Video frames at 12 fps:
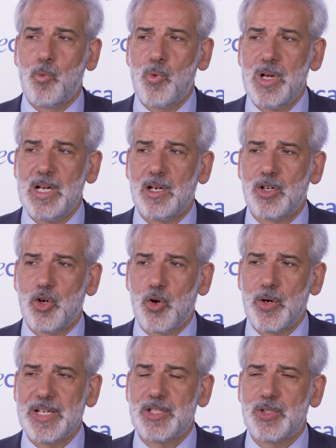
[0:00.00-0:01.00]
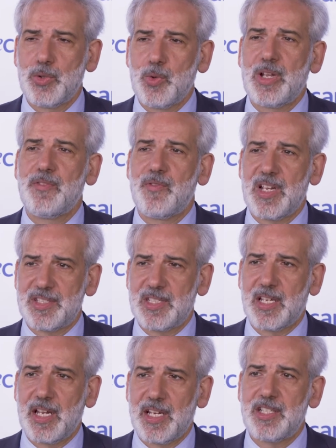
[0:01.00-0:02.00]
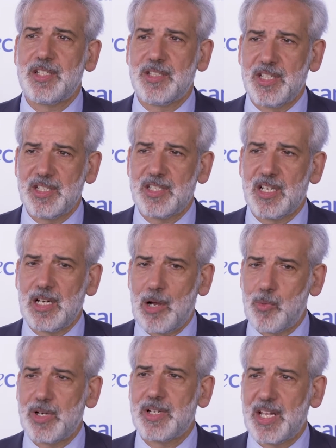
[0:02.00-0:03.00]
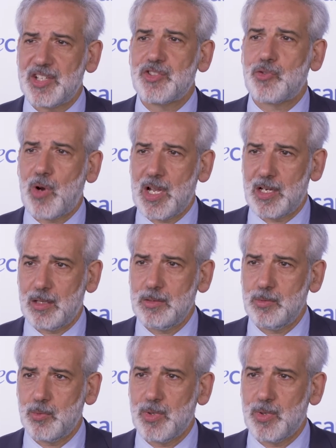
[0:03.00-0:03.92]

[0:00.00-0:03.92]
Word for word: We are going to investigate this in our next trial.